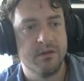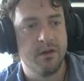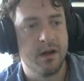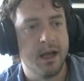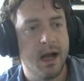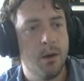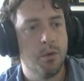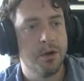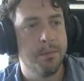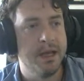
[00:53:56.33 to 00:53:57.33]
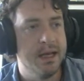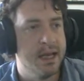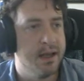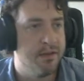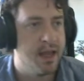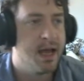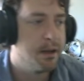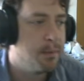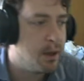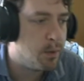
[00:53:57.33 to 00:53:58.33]
So like, I want to be near the
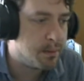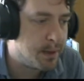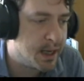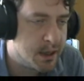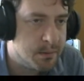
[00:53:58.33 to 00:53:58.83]
enemy when my